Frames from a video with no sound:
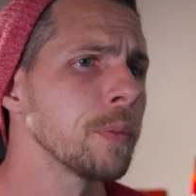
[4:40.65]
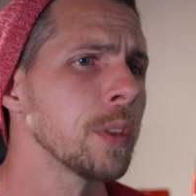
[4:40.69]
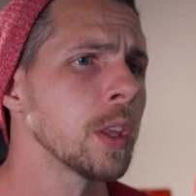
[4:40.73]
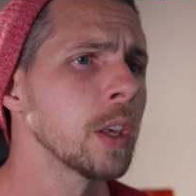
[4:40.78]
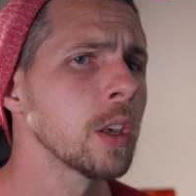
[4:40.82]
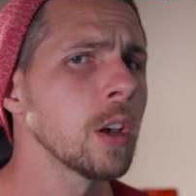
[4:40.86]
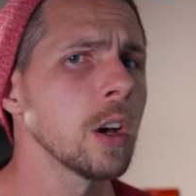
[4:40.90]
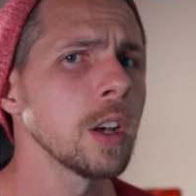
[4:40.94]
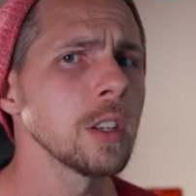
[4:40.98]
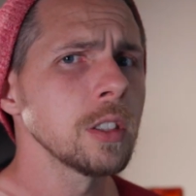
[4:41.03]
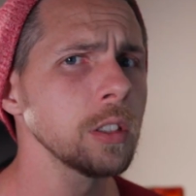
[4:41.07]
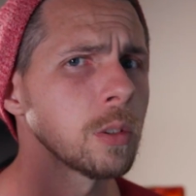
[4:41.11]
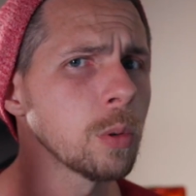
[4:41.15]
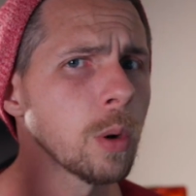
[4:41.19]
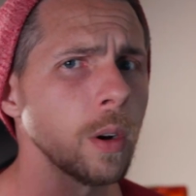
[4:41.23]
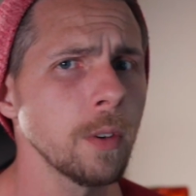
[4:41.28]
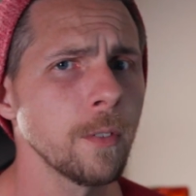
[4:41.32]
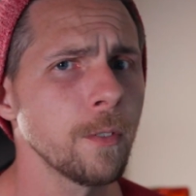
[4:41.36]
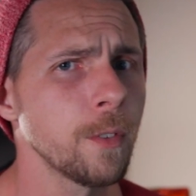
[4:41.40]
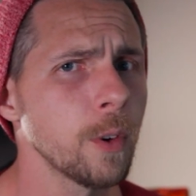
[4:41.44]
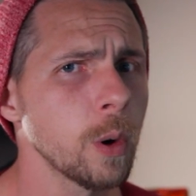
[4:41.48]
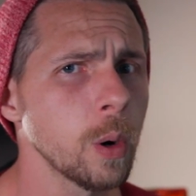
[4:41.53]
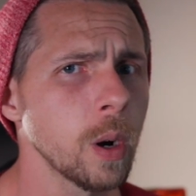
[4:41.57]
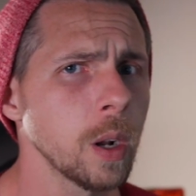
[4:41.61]
It costs around
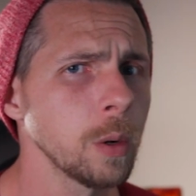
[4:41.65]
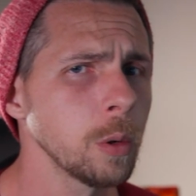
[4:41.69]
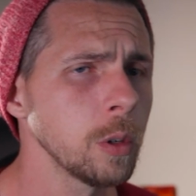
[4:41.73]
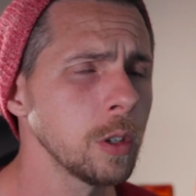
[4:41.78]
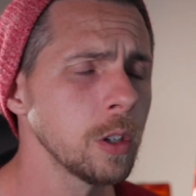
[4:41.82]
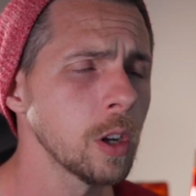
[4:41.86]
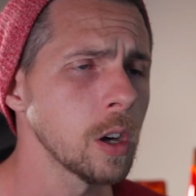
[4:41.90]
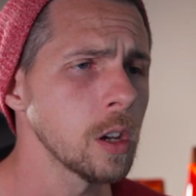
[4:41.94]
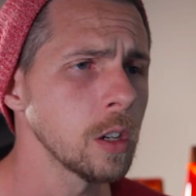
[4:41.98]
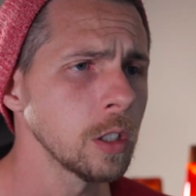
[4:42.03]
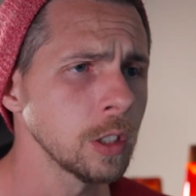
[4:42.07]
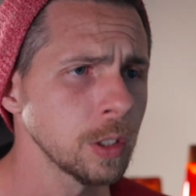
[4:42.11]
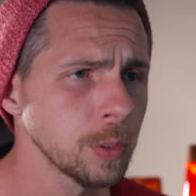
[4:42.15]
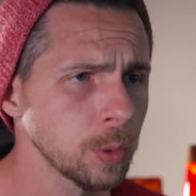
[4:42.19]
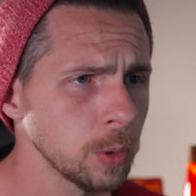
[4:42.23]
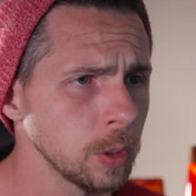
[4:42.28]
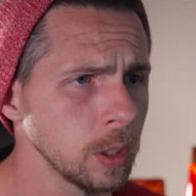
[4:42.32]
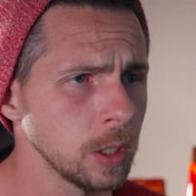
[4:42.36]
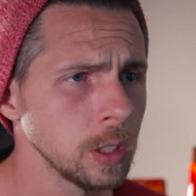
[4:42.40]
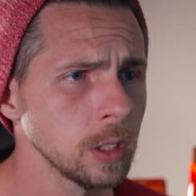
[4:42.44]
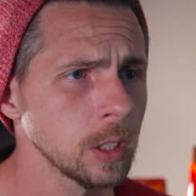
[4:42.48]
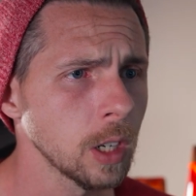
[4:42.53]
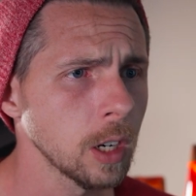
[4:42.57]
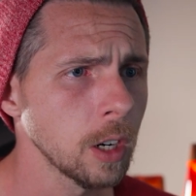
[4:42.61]
$400 for
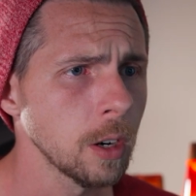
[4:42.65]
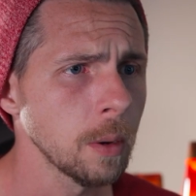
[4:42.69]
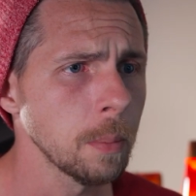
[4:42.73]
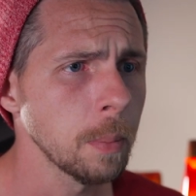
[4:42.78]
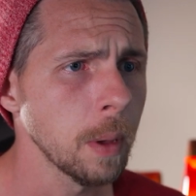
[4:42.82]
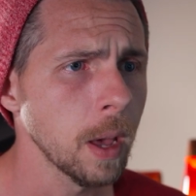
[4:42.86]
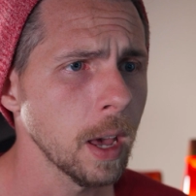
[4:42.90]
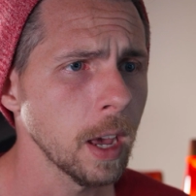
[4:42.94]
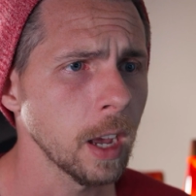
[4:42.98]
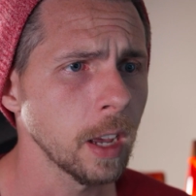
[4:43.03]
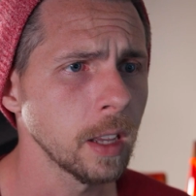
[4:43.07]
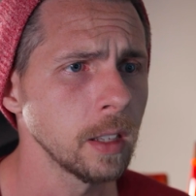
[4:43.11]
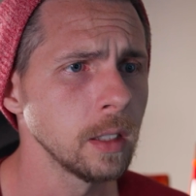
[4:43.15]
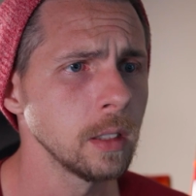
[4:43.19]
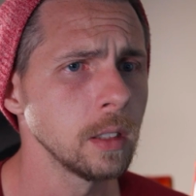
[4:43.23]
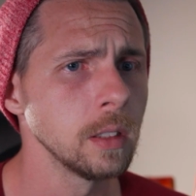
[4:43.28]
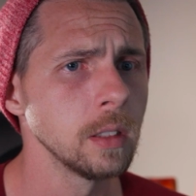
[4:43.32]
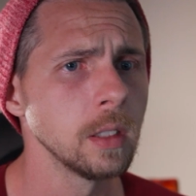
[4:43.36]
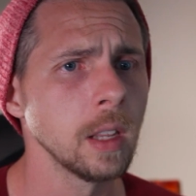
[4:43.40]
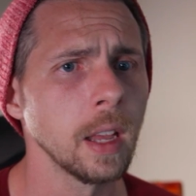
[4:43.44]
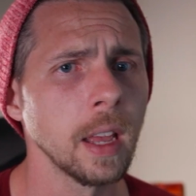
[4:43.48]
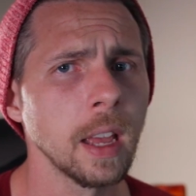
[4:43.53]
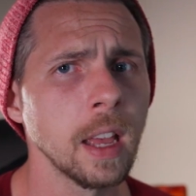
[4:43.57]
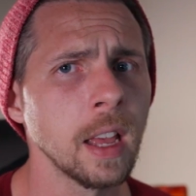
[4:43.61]
the entire packet
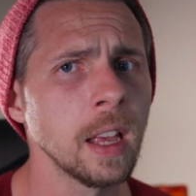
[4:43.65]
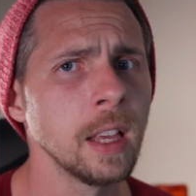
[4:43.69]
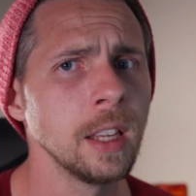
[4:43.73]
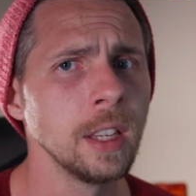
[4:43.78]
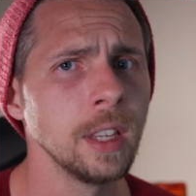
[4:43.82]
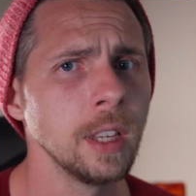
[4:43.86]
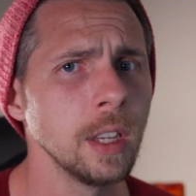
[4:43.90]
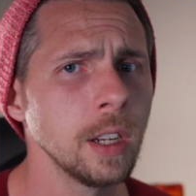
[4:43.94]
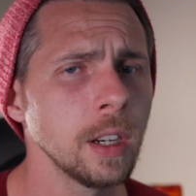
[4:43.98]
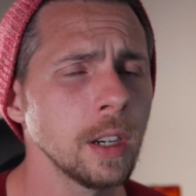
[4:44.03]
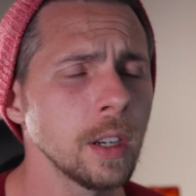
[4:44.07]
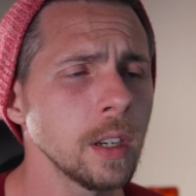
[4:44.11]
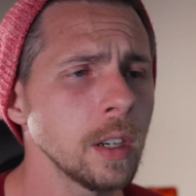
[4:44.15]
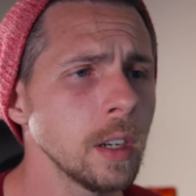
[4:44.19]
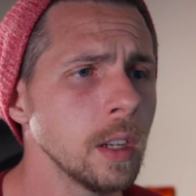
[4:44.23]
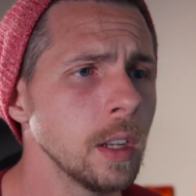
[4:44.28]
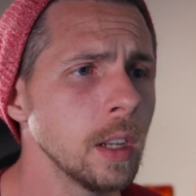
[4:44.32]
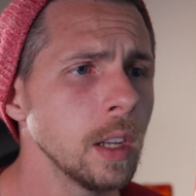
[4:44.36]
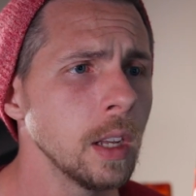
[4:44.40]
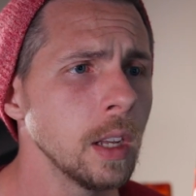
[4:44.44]
a year,